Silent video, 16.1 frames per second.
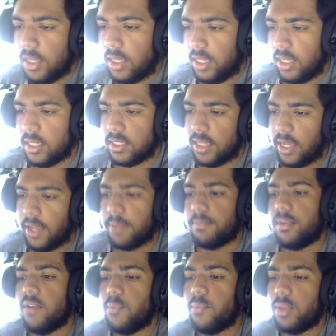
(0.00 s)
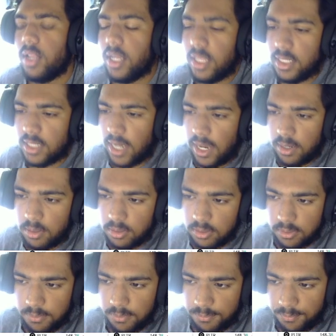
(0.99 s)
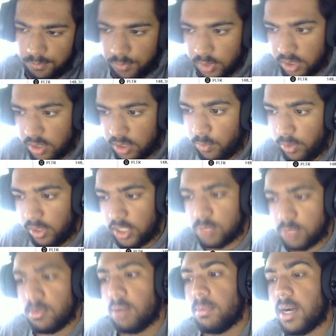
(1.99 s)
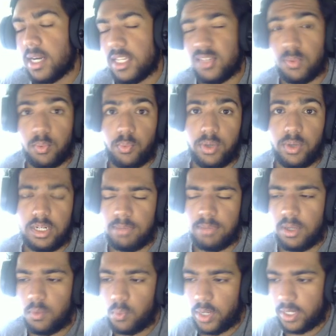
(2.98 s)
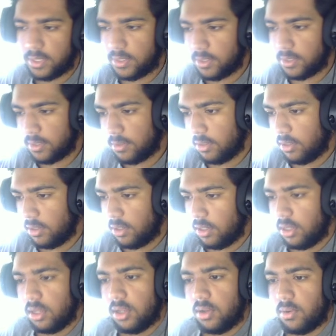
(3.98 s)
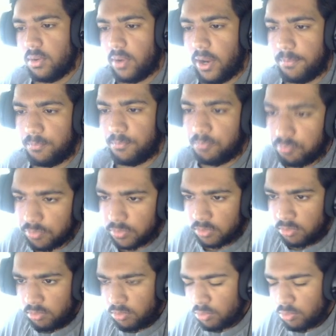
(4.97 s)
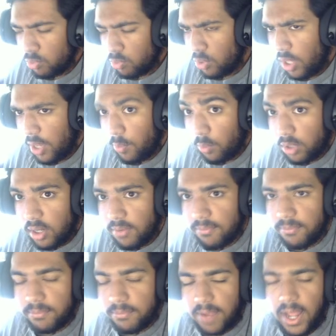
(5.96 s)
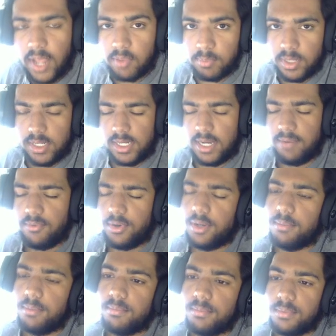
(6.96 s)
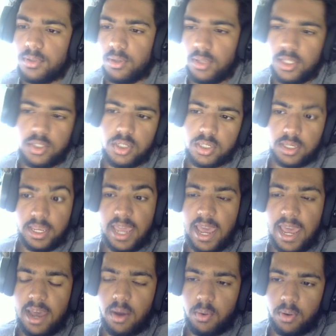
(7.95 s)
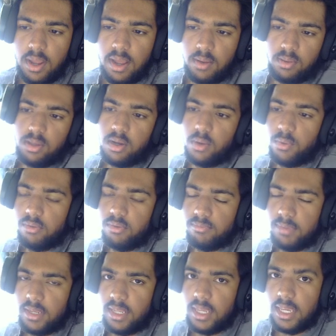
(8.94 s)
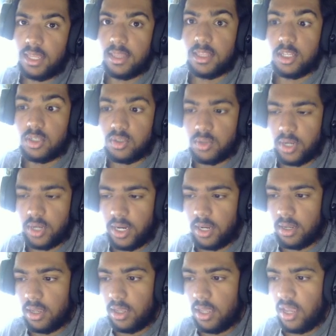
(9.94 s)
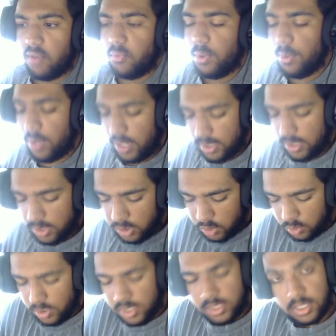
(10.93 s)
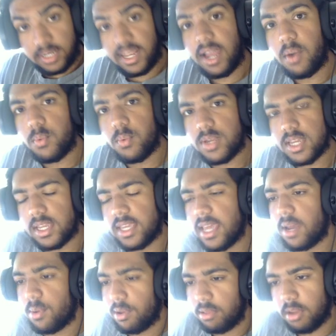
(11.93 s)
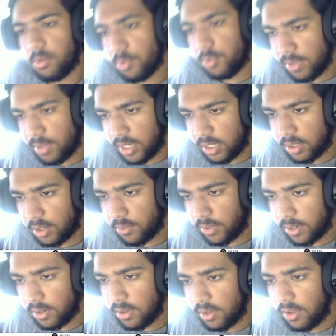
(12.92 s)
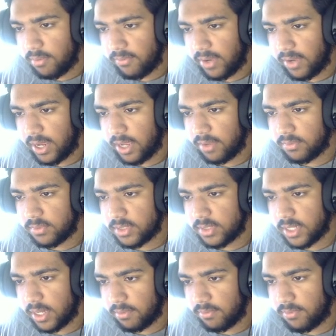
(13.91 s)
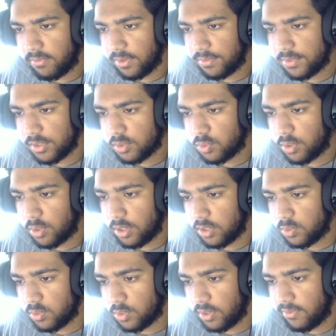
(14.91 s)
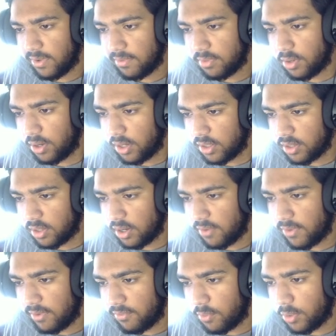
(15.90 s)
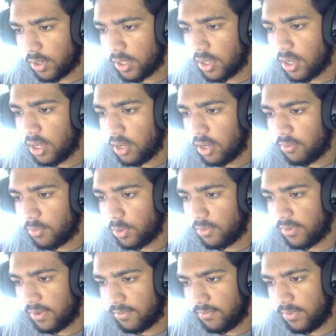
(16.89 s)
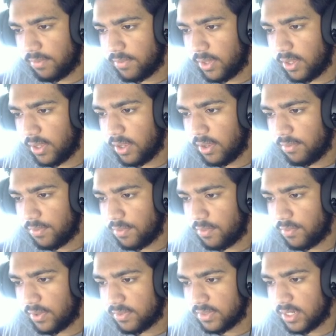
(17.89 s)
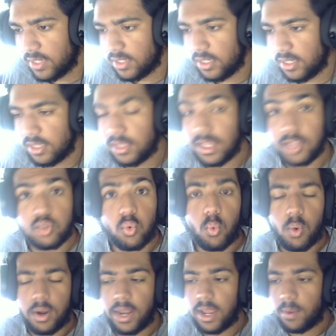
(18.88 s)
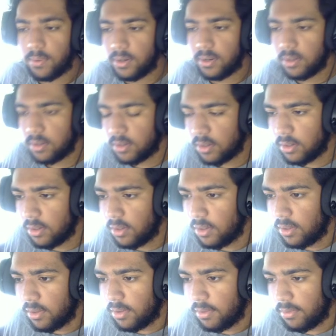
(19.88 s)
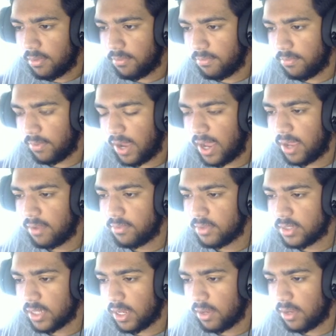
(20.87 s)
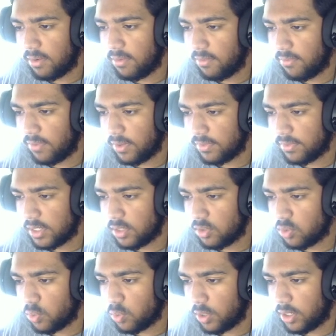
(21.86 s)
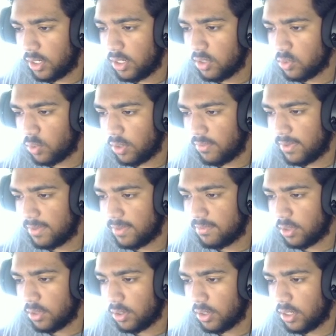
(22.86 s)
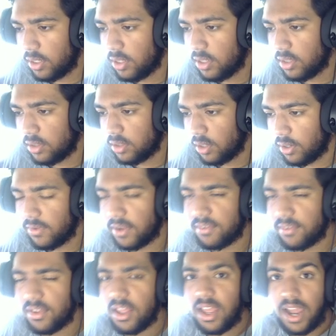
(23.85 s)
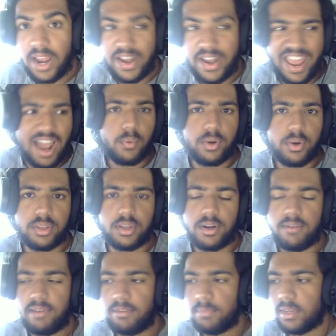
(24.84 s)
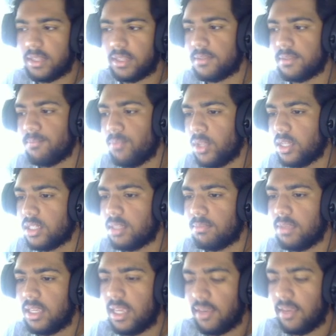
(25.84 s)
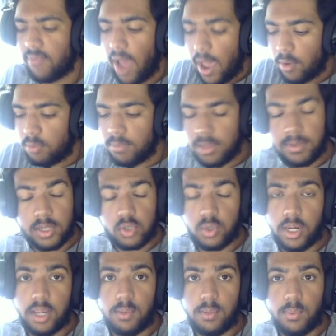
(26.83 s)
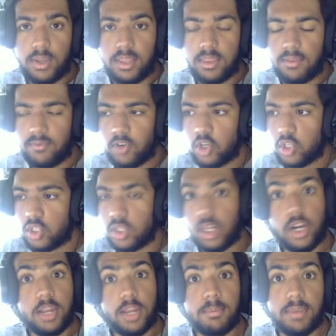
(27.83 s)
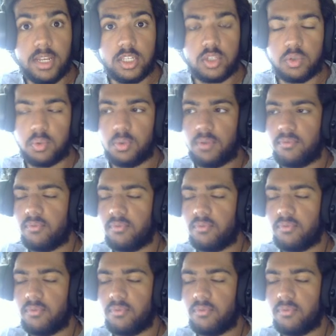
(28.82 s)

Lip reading: is that if we look at these candles, they're really small bodies with really big wicks, right? And we're on 5-minute time frame. So let's just count how long we've been in this trade. If we were in this trade till now, we can count how long we've been in there, right? 5, 10, 15, 20, 25, 30, 35, 40, 45, 50, 55, 60. That's 1 hour. 5, 10, 15, 20, 25, 30, 35. An hour and 35 minutes. To me, if I don't make my trade within the first 30 minutes to the